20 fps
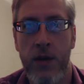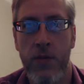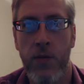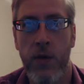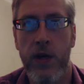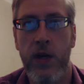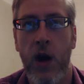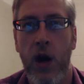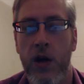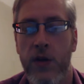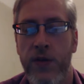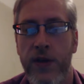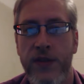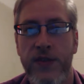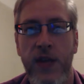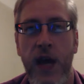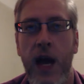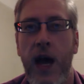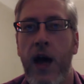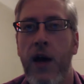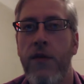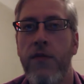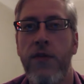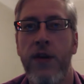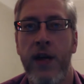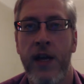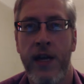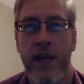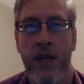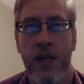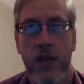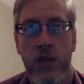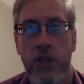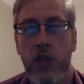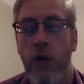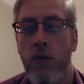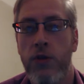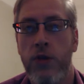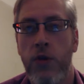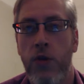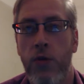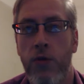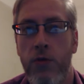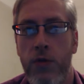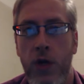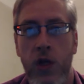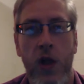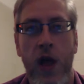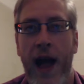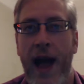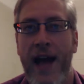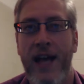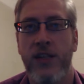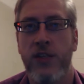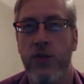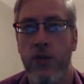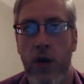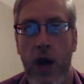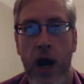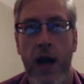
regardless of social class or